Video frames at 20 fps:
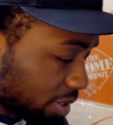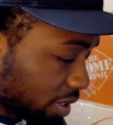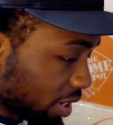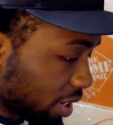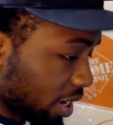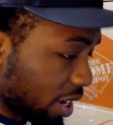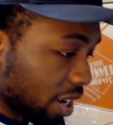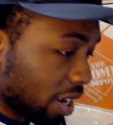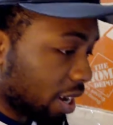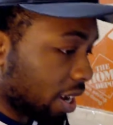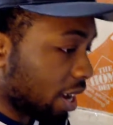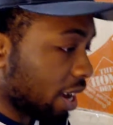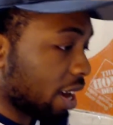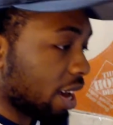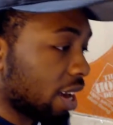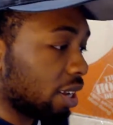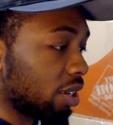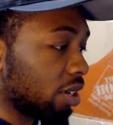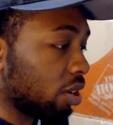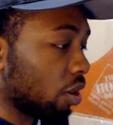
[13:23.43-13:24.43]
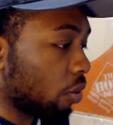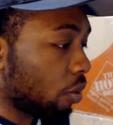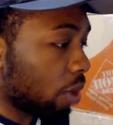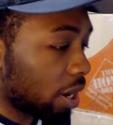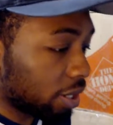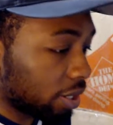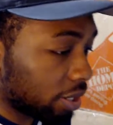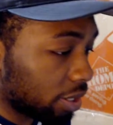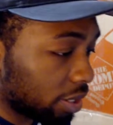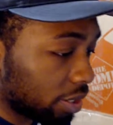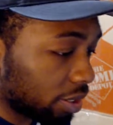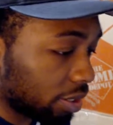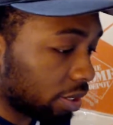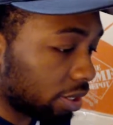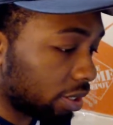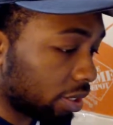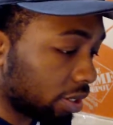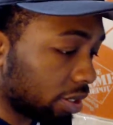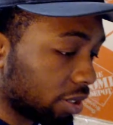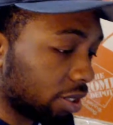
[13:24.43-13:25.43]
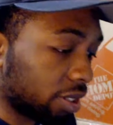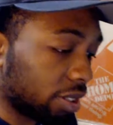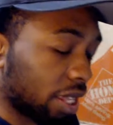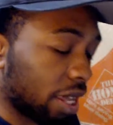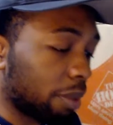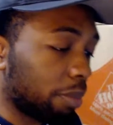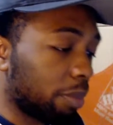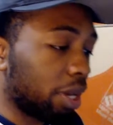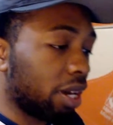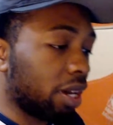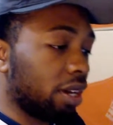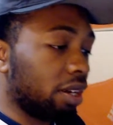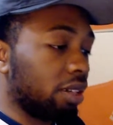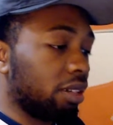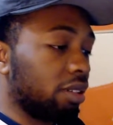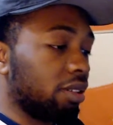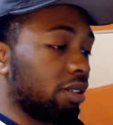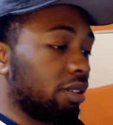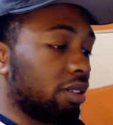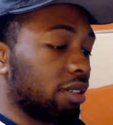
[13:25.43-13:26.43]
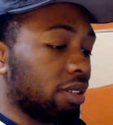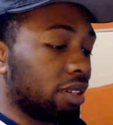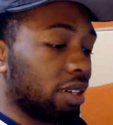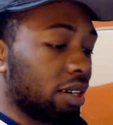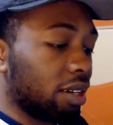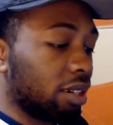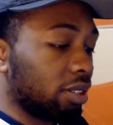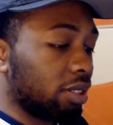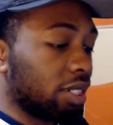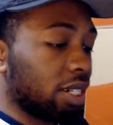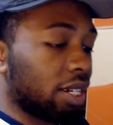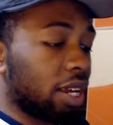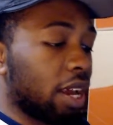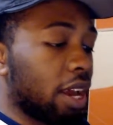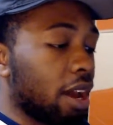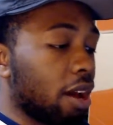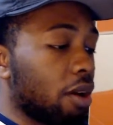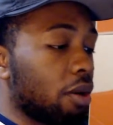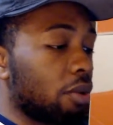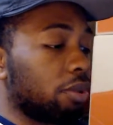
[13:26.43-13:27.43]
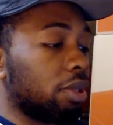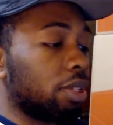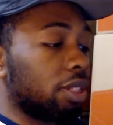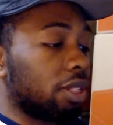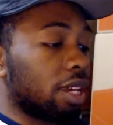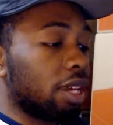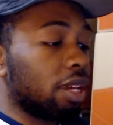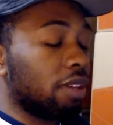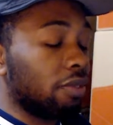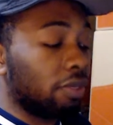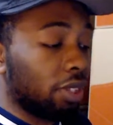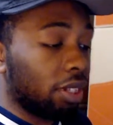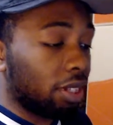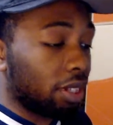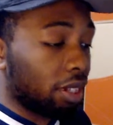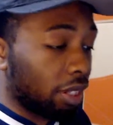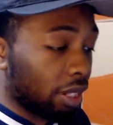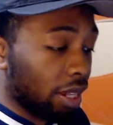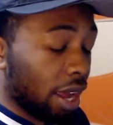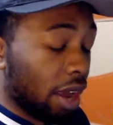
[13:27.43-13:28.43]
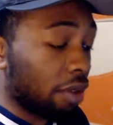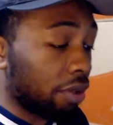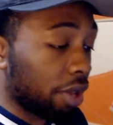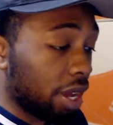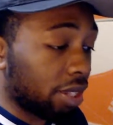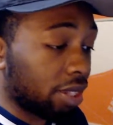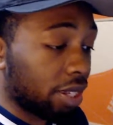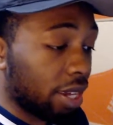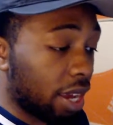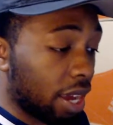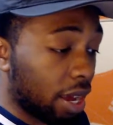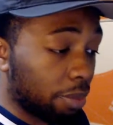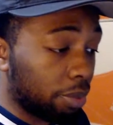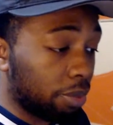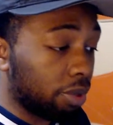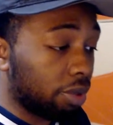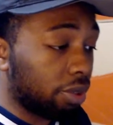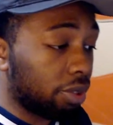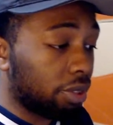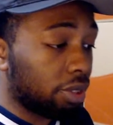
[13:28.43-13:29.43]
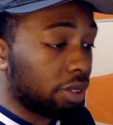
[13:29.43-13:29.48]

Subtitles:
I had no idea it could look that bad. I was like, how did they even allow that to happen?